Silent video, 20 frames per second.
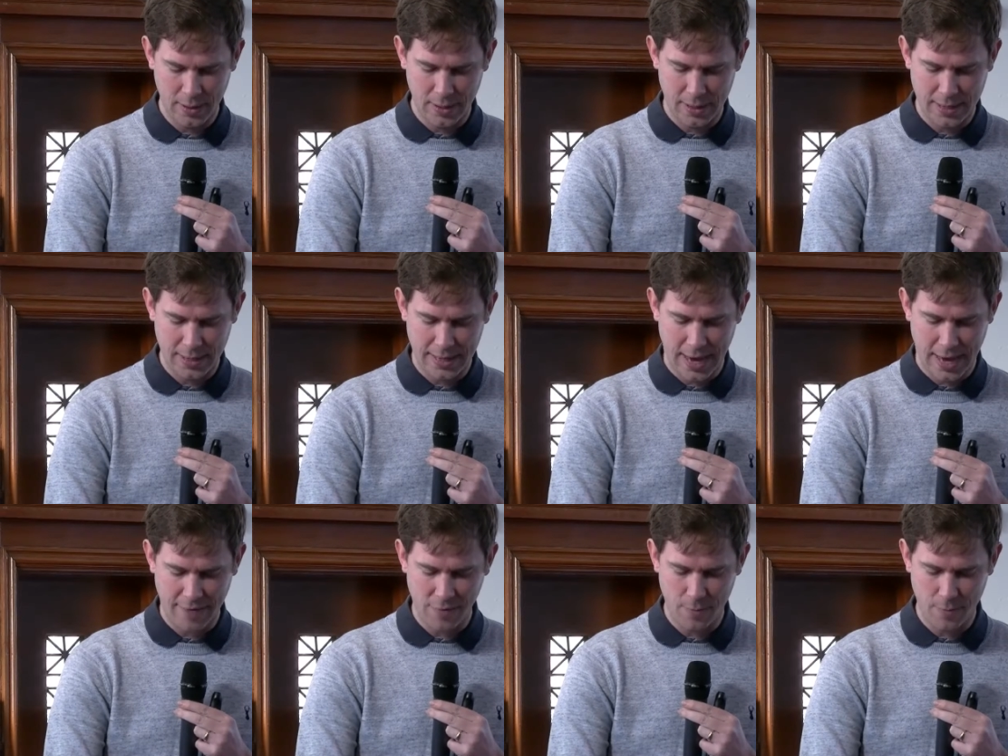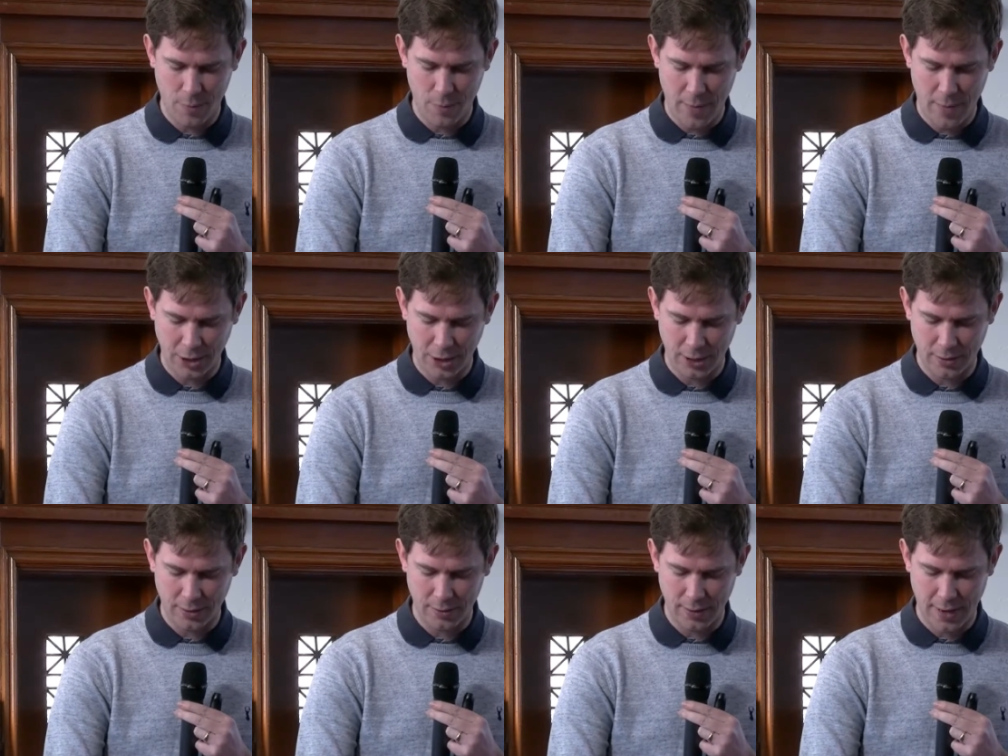He gave them
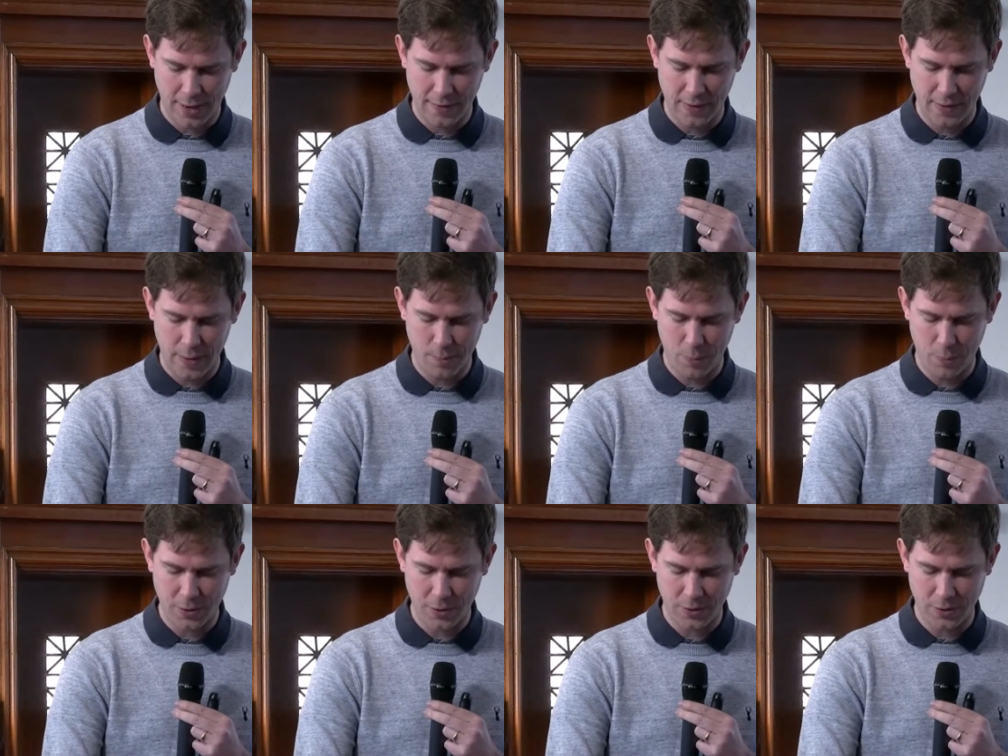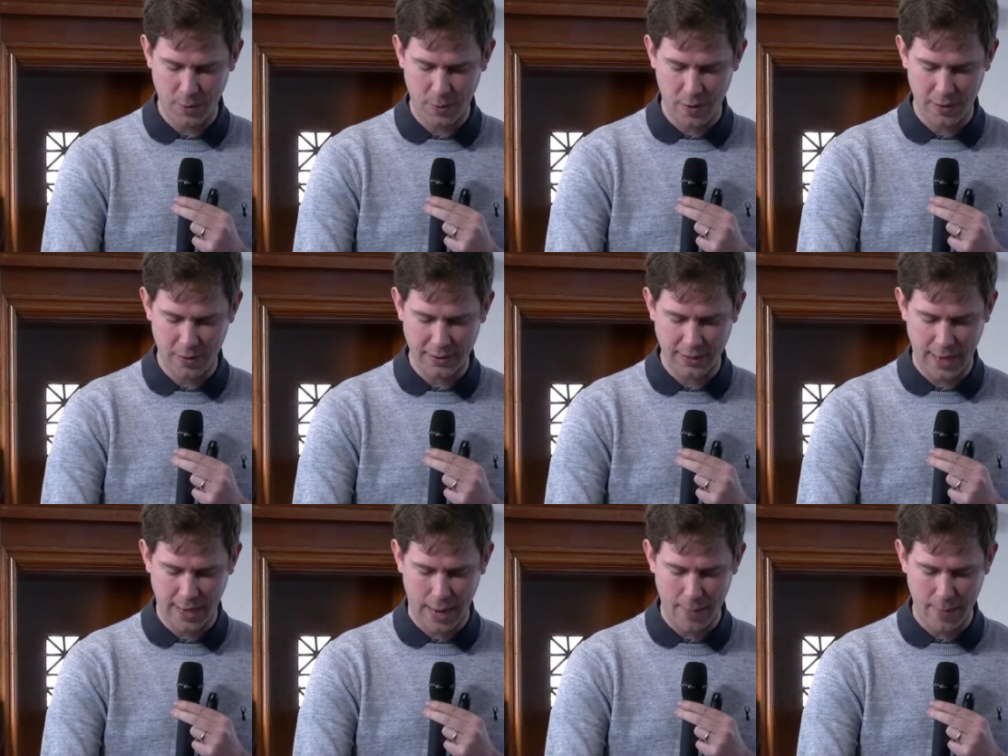permission, and the impure spirits
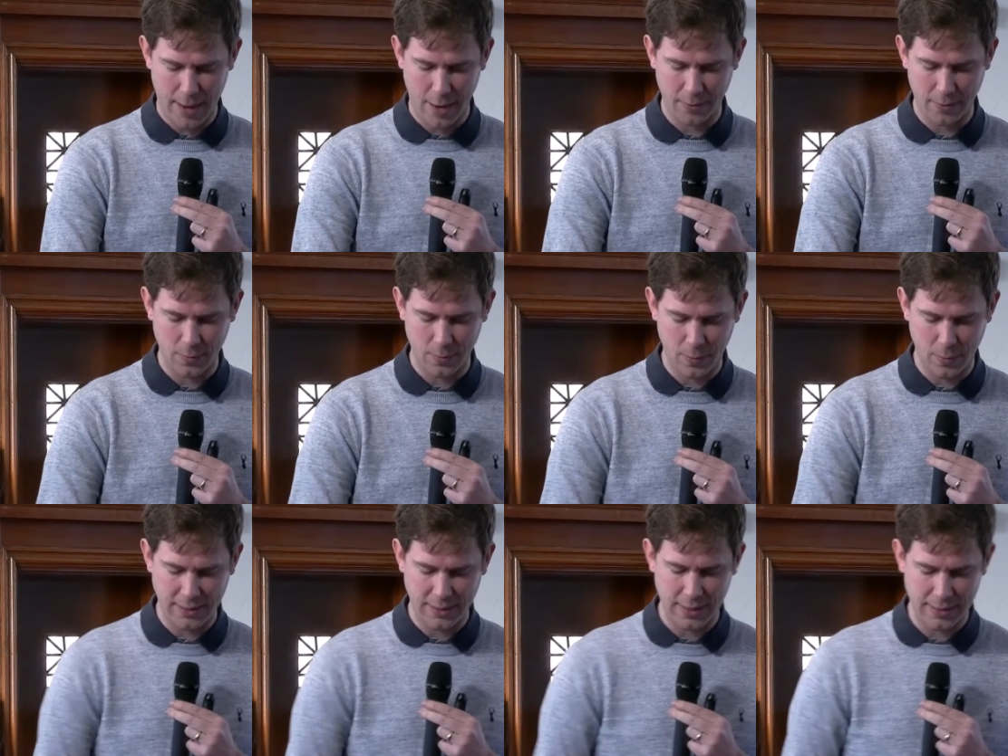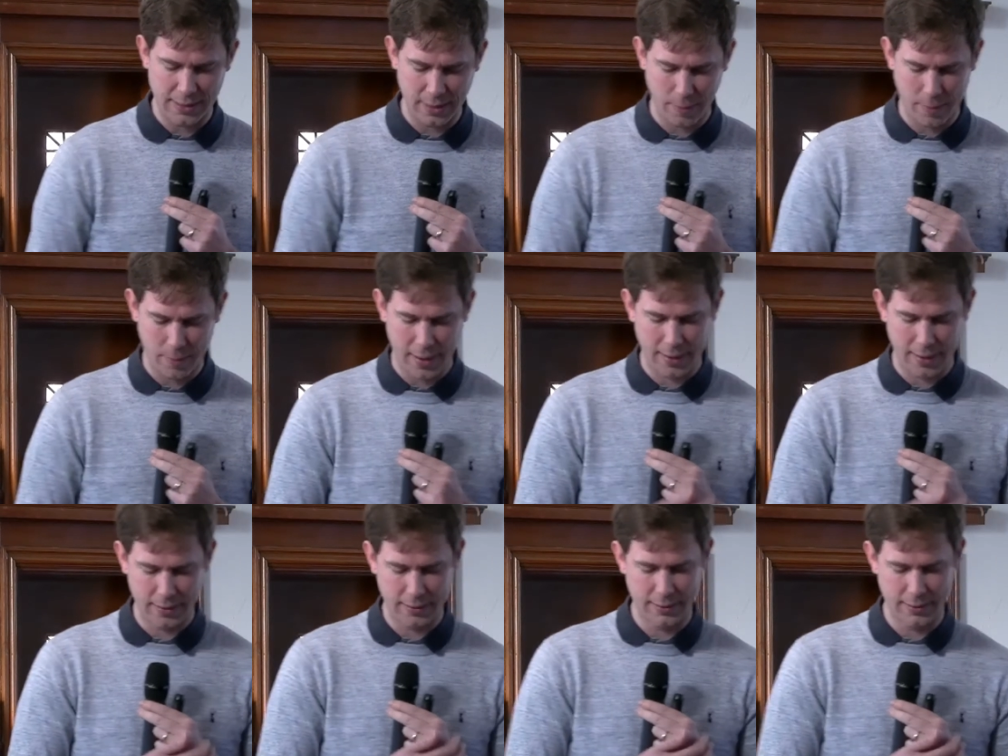came out and went into the
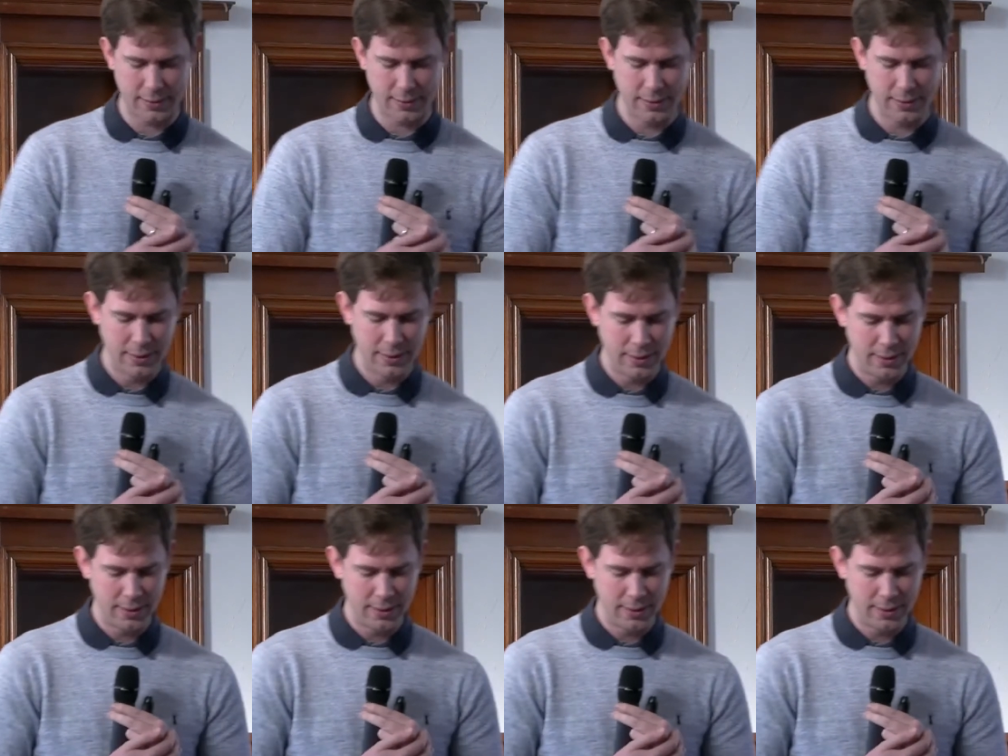pigs.